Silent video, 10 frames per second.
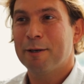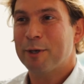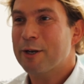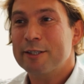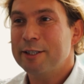
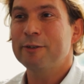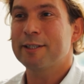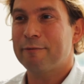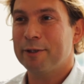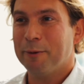because they're
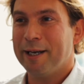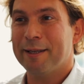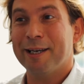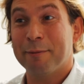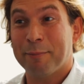used
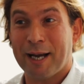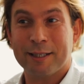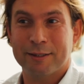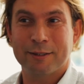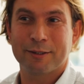everywhere, their
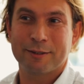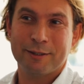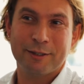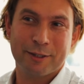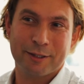impact is
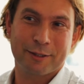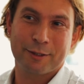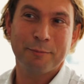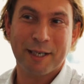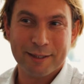
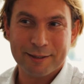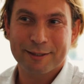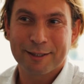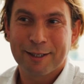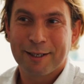just humongous.